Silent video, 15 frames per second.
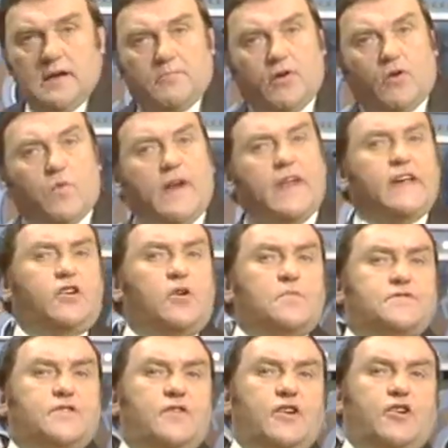but when it
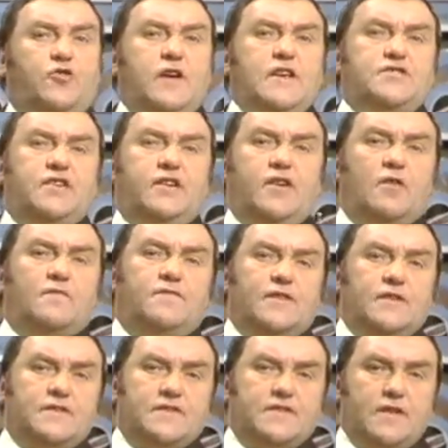comes to the creature
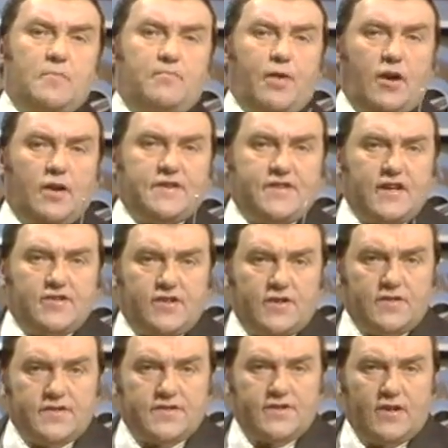comforts,
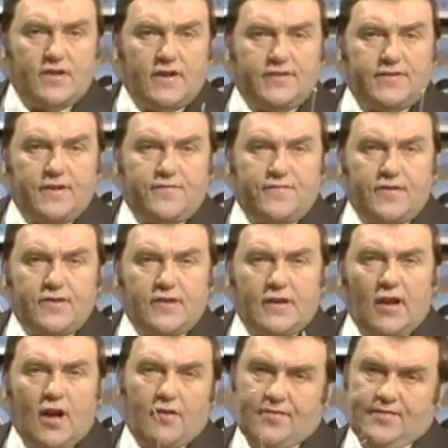politicians turn a different
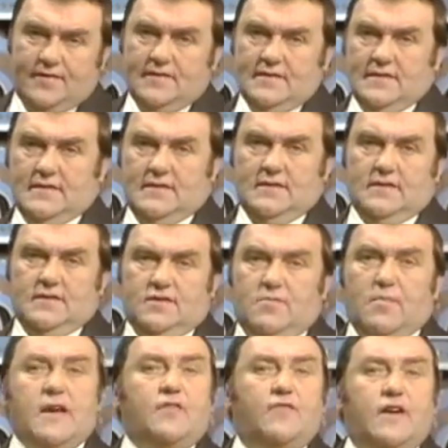cloth.
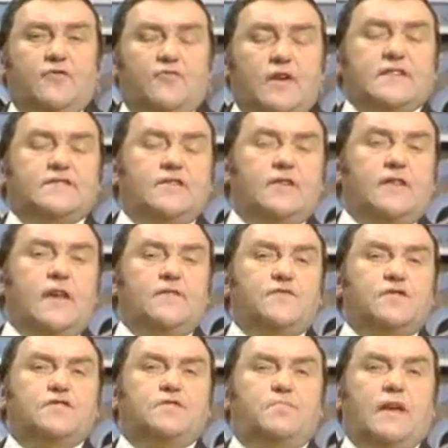You may have read recently they've
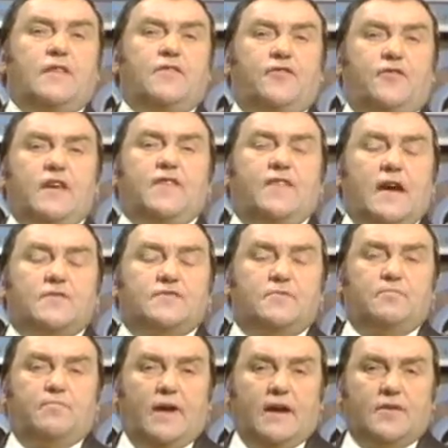just spent
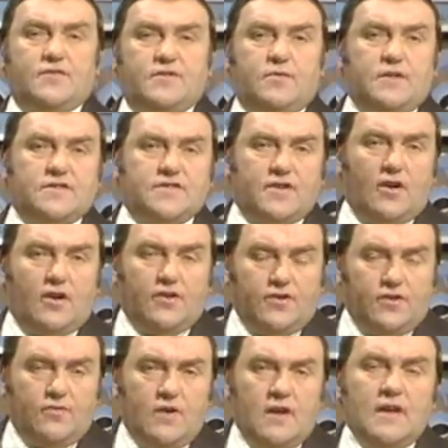£3,000 to install a
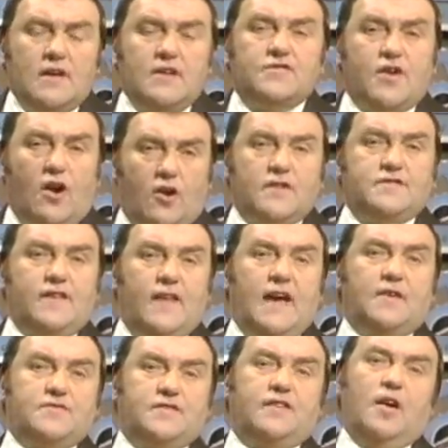new toilet in the
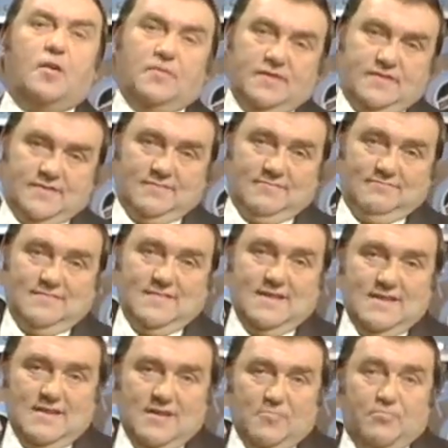House of Commons.
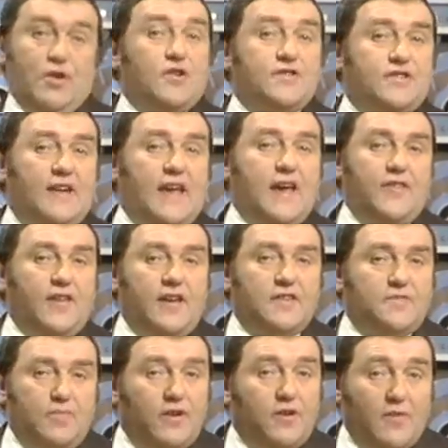Personally, I think
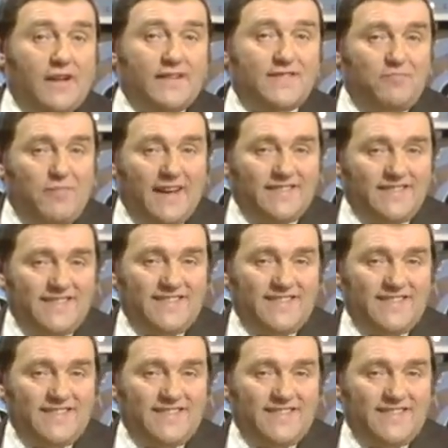it's money well spent.